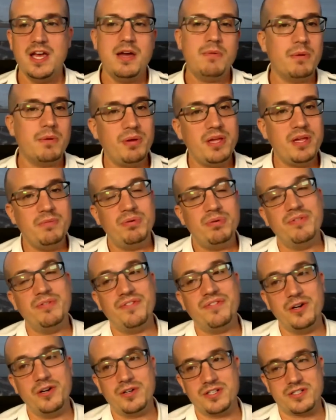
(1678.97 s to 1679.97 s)
but people
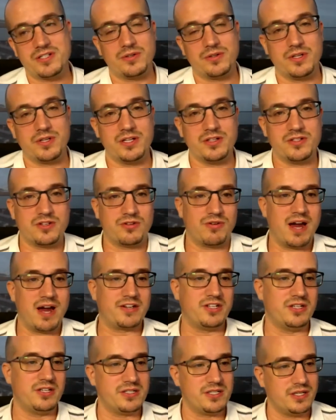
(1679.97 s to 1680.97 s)
focus on those
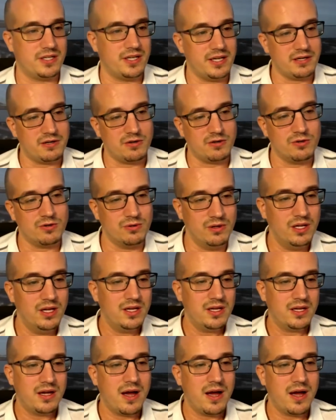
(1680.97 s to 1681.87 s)
corrections that they call